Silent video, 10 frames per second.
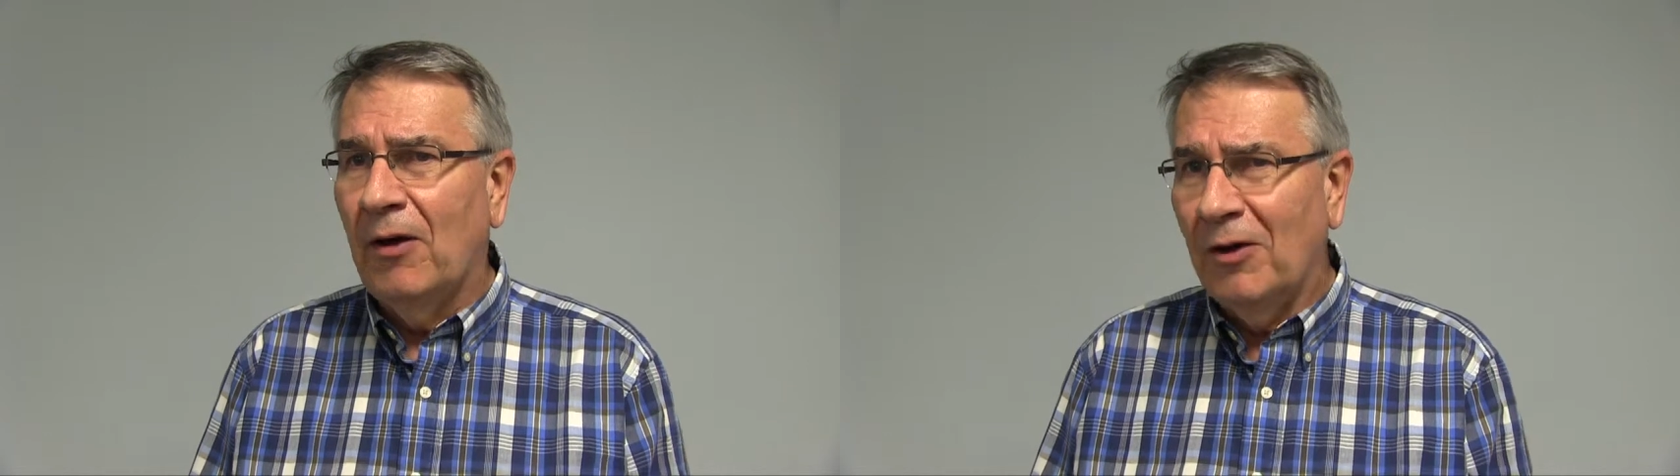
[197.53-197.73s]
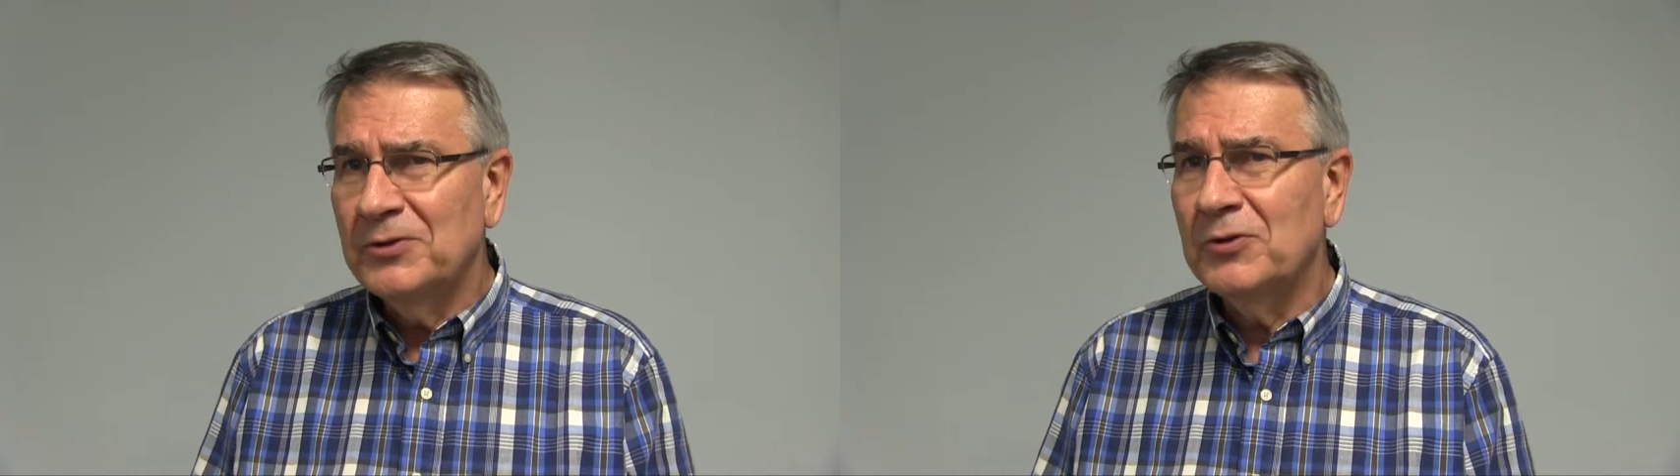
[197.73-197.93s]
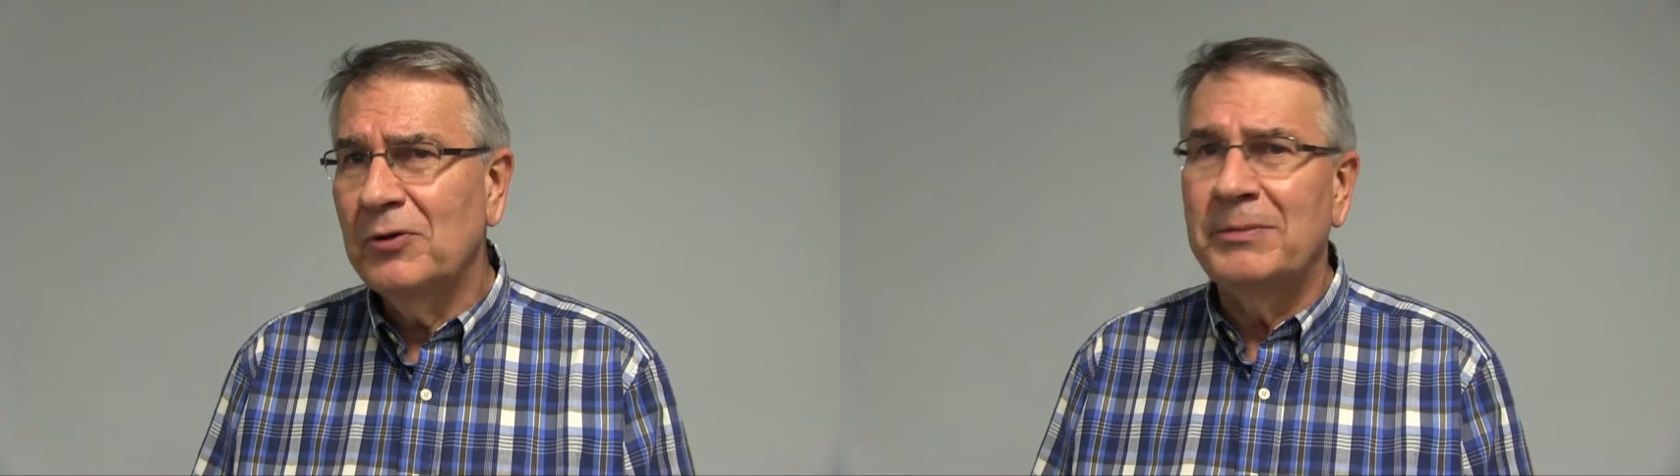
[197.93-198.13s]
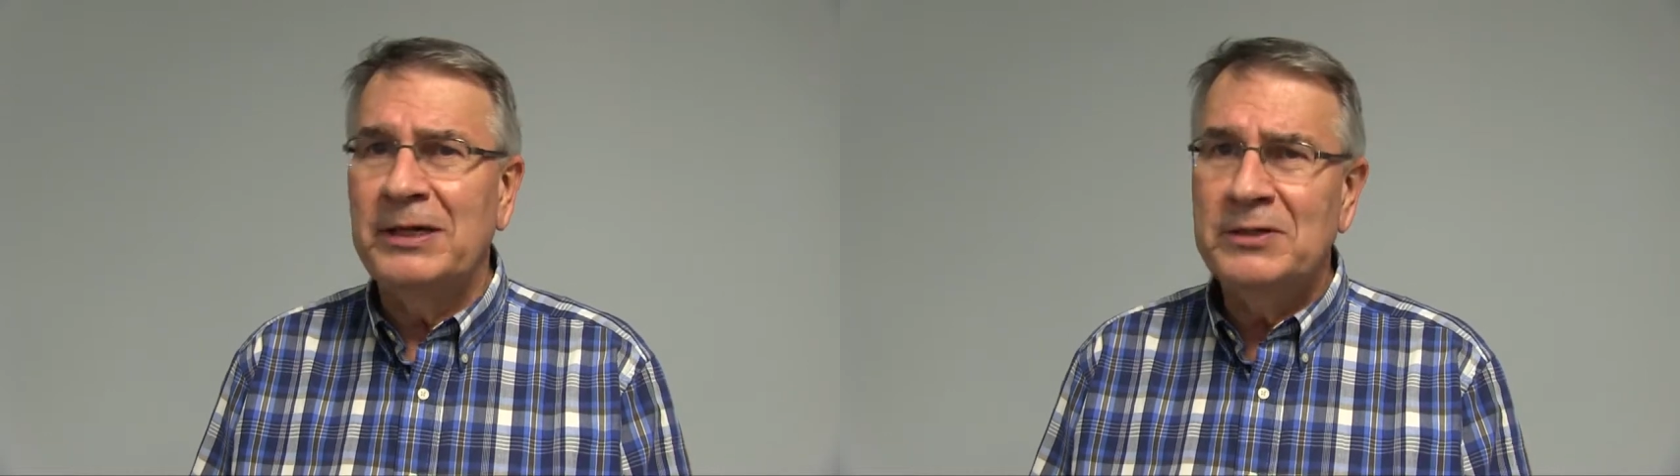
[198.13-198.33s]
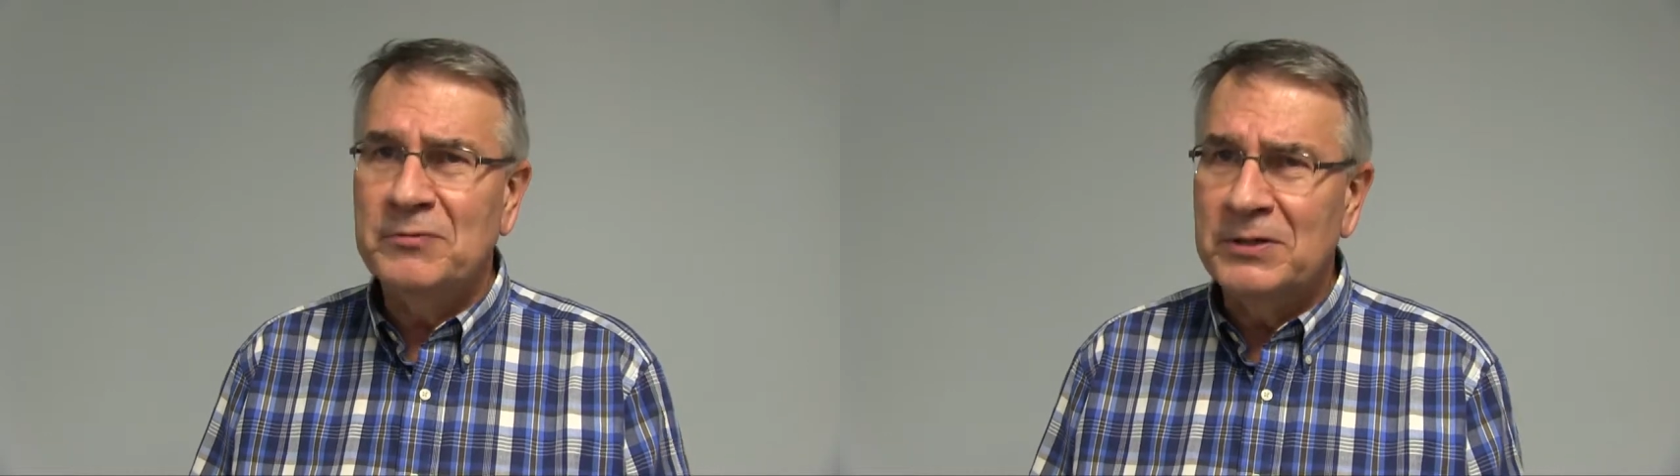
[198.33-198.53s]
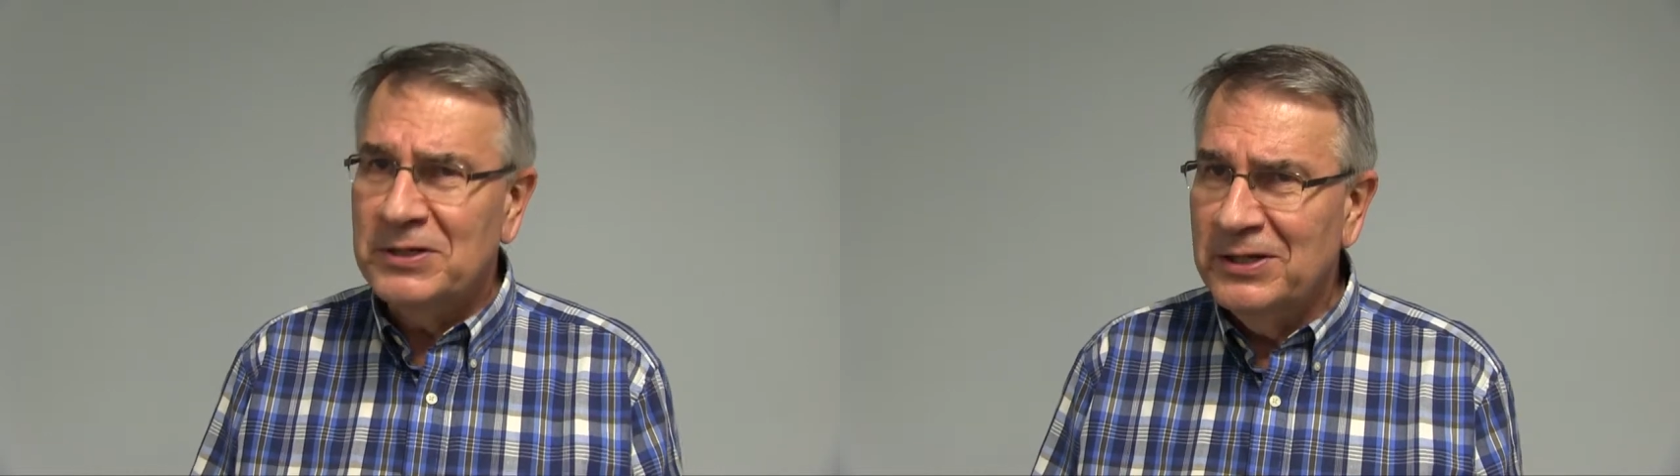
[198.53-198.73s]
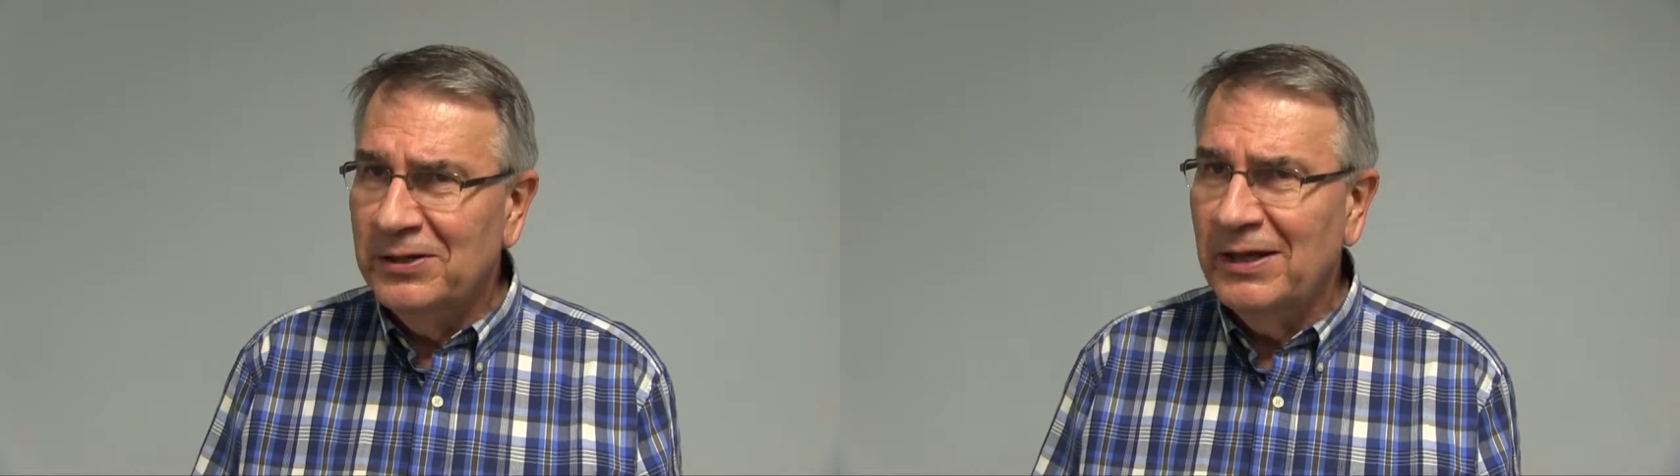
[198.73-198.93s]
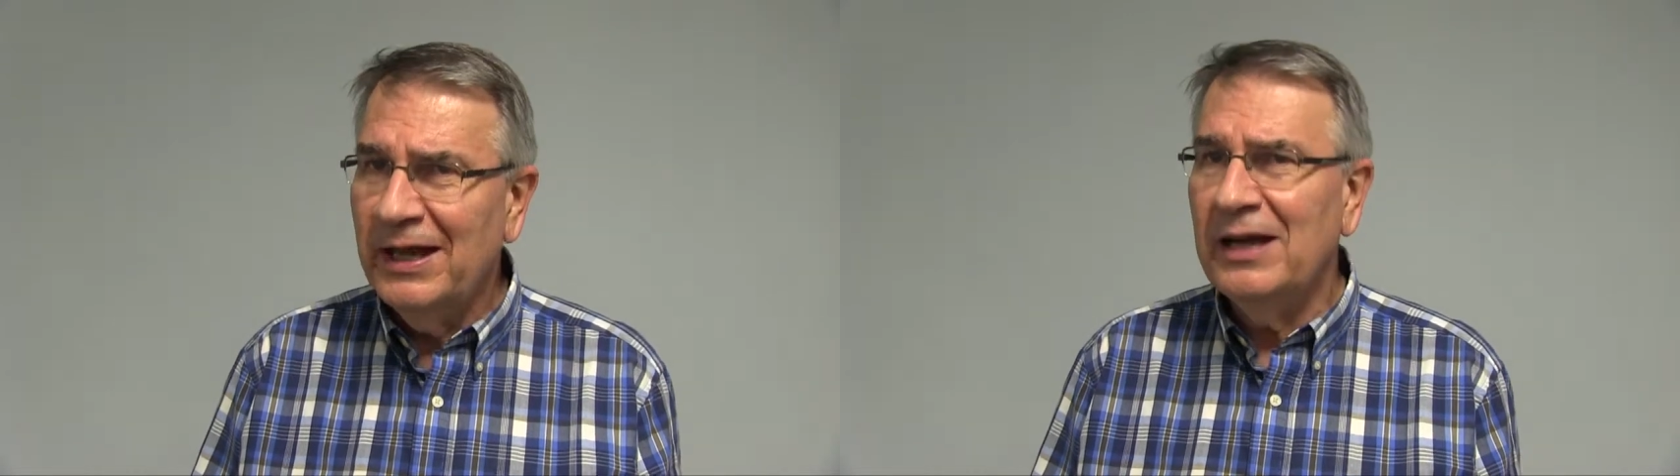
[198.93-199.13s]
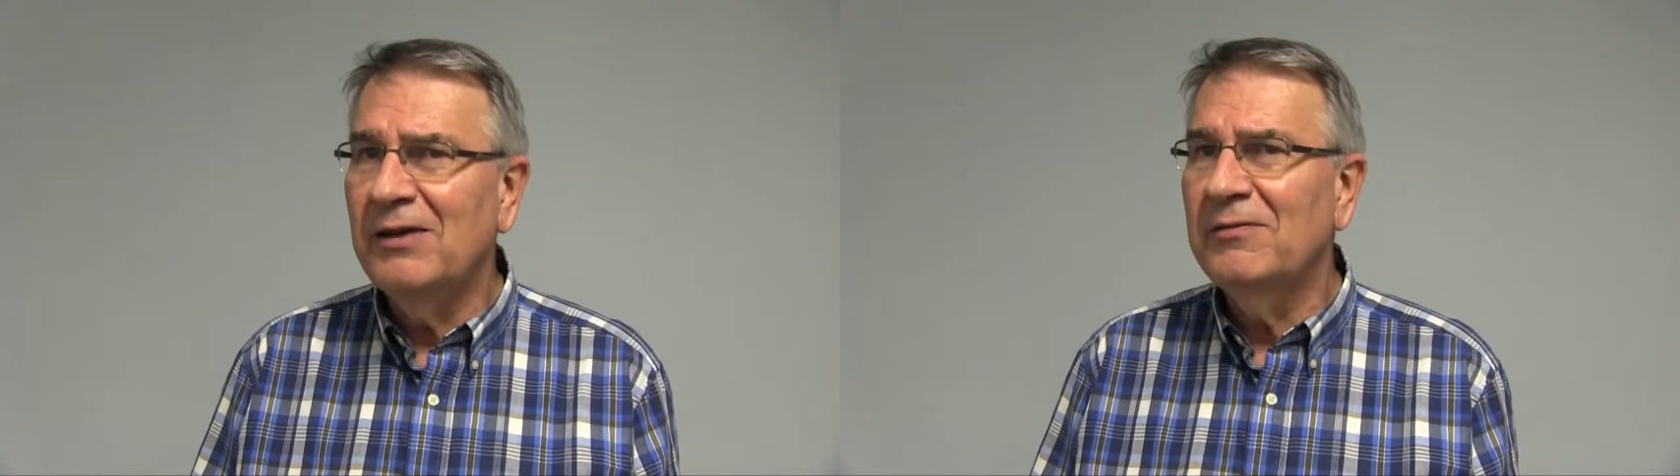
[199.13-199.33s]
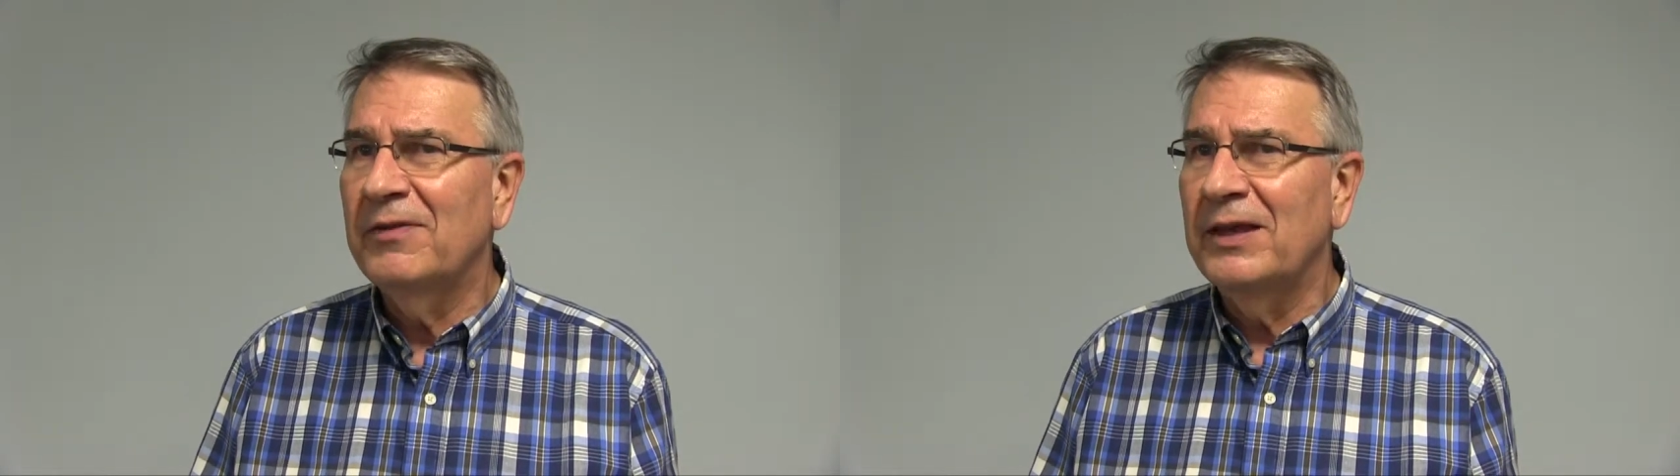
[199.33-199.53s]
On soybeans, we still
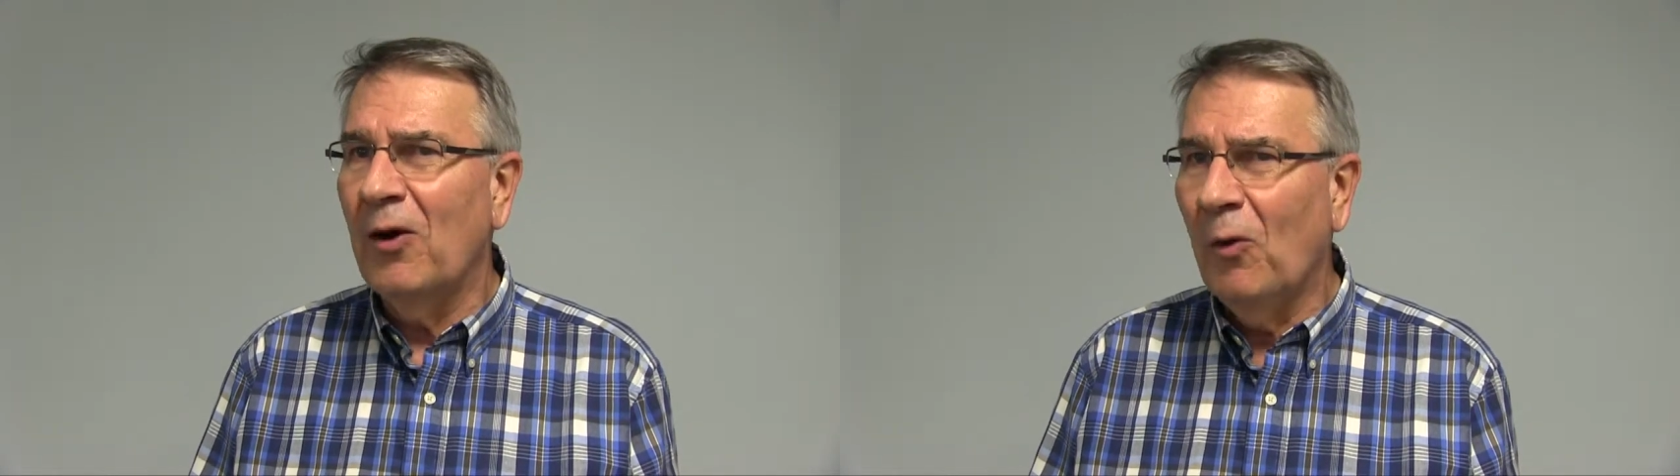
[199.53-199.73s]
have the